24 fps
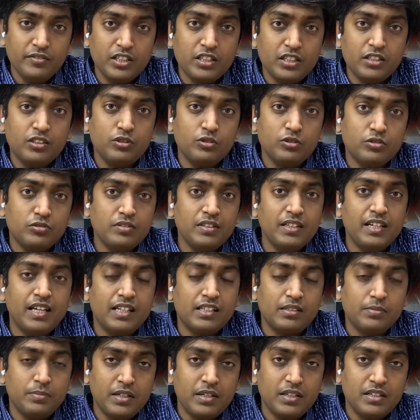which is usually
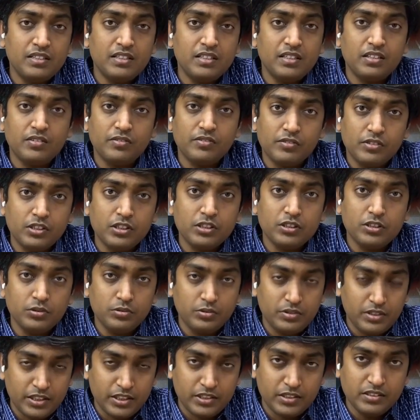experienced in the first
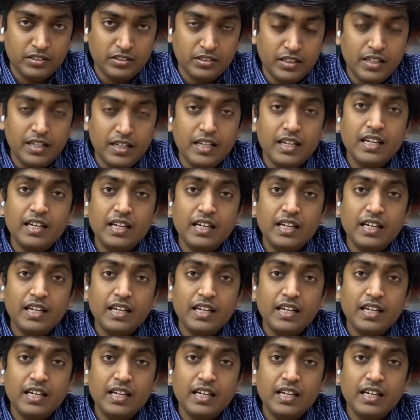2 sessions.